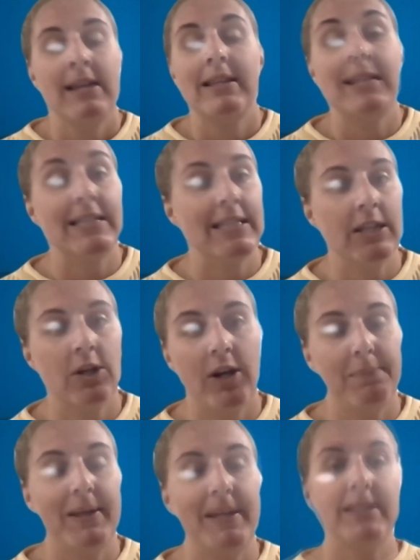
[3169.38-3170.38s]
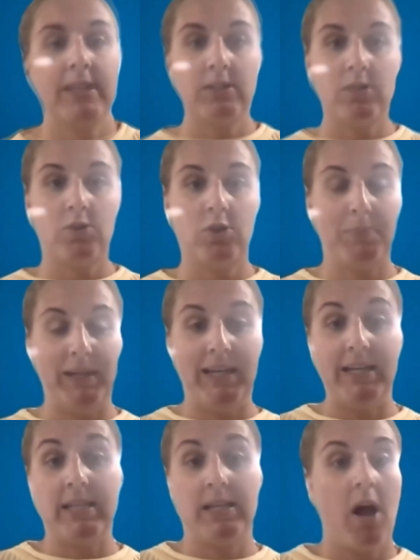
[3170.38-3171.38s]
This is a great place on social media
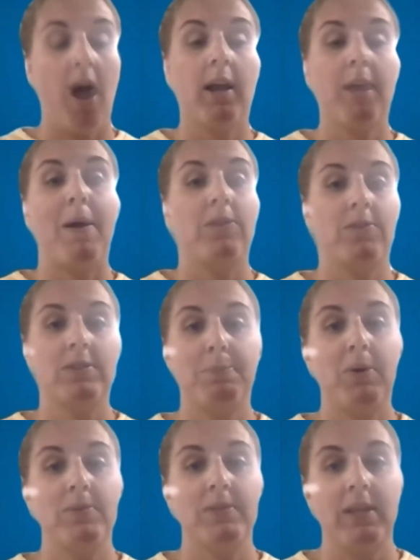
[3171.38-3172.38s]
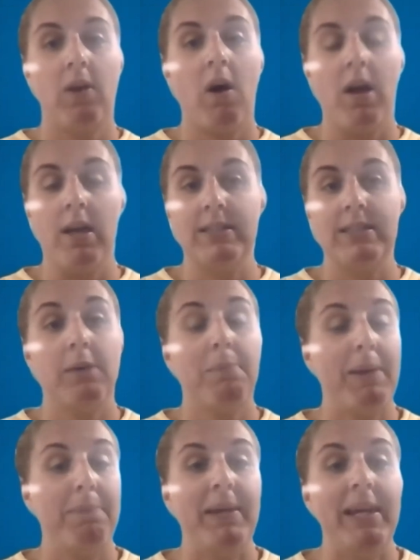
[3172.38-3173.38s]
to talk about those pros and cons. There
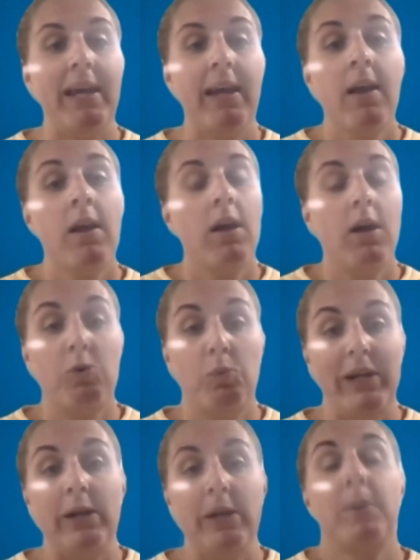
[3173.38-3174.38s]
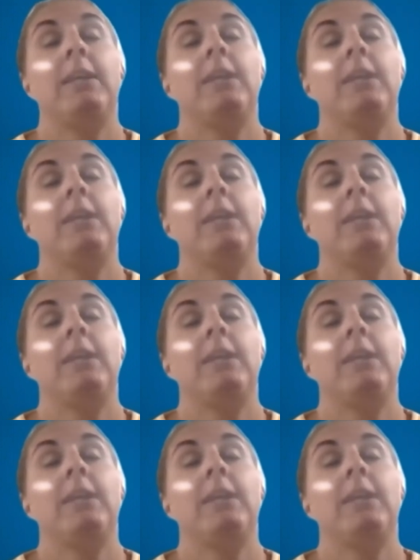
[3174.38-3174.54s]
might be a week where